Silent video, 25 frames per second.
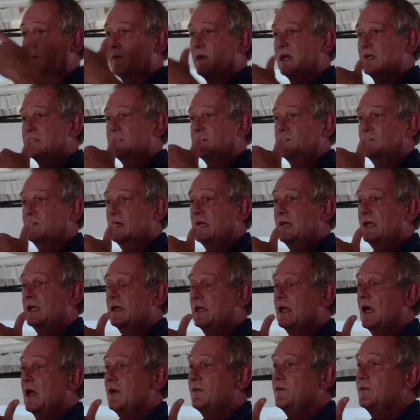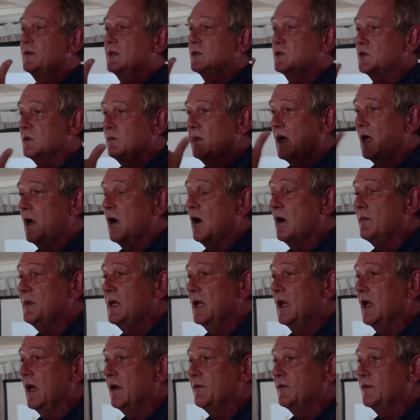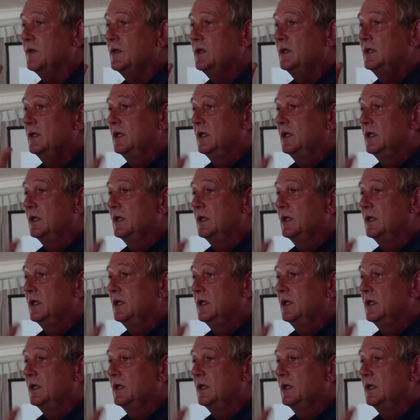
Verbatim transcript: from my civilian life into my army life